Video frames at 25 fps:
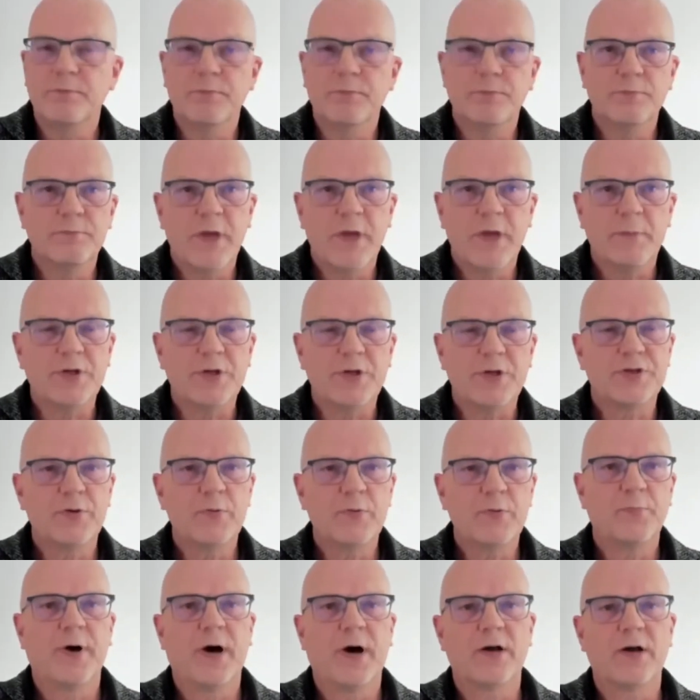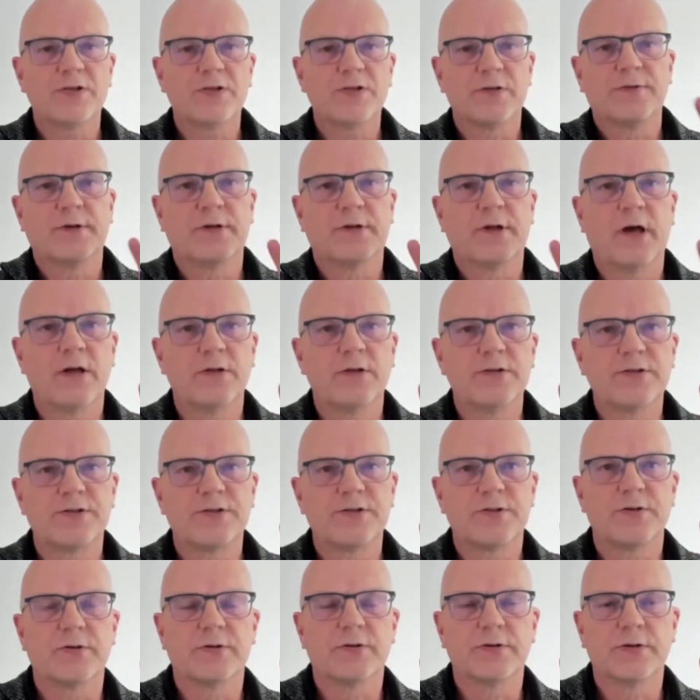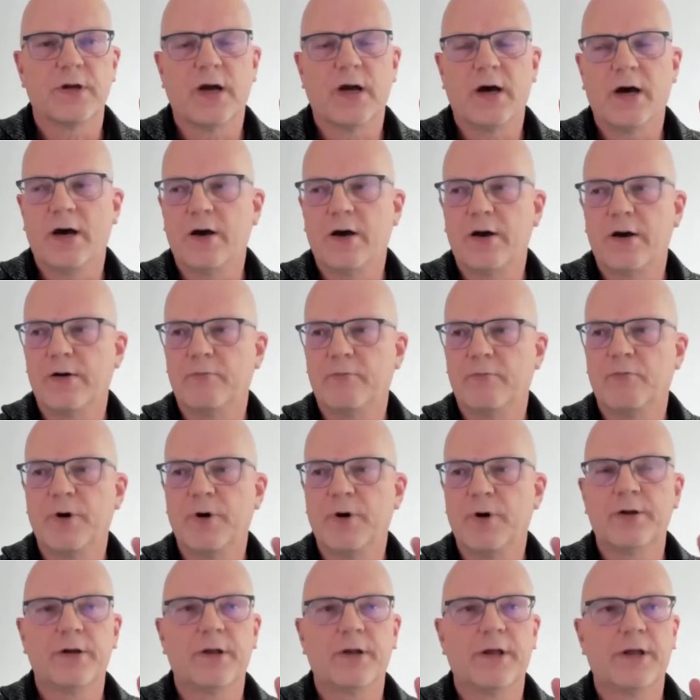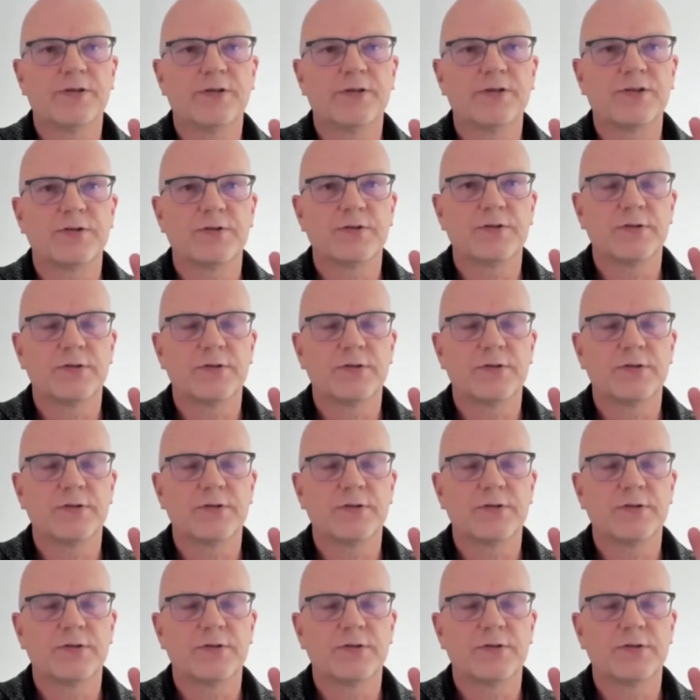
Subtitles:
maybe two parts of that answer are, one is